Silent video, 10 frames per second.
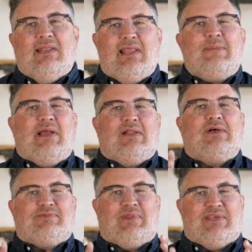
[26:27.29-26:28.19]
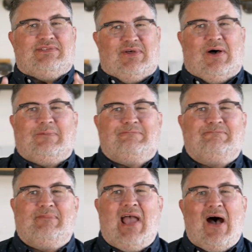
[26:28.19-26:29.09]
Let me close with this thought.
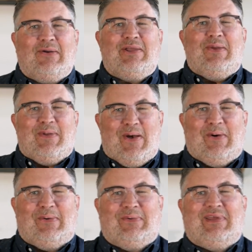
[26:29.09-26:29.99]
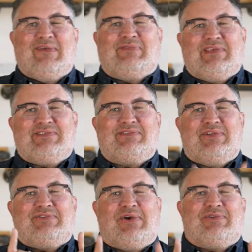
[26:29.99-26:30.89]
How do you know if this is
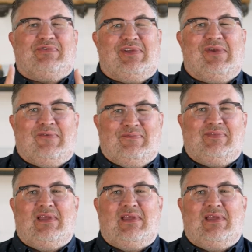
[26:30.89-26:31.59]
the church for you?